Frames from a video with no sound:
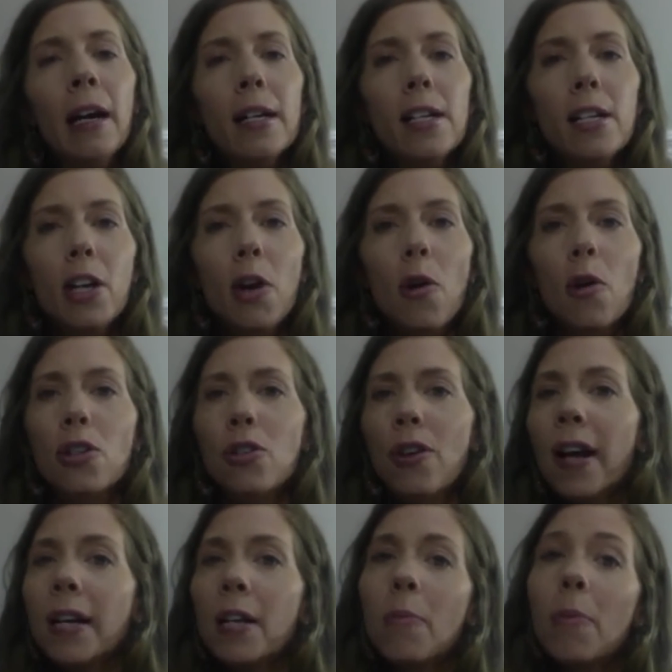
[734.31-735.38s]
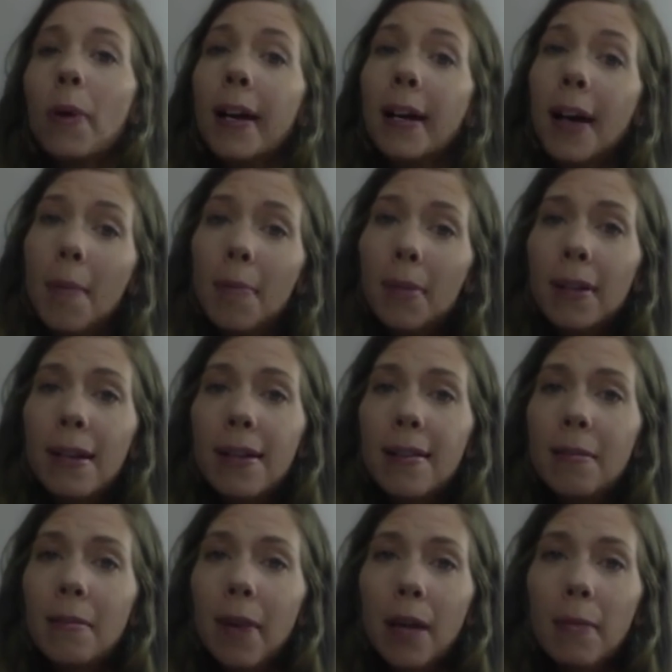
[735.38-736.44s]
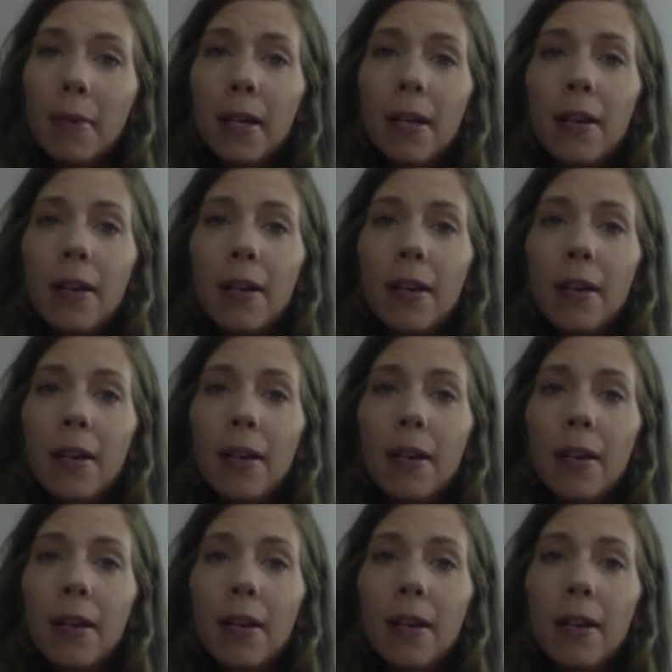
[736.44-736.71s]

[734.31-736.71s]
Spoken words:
or trying to break up a lesson maybe.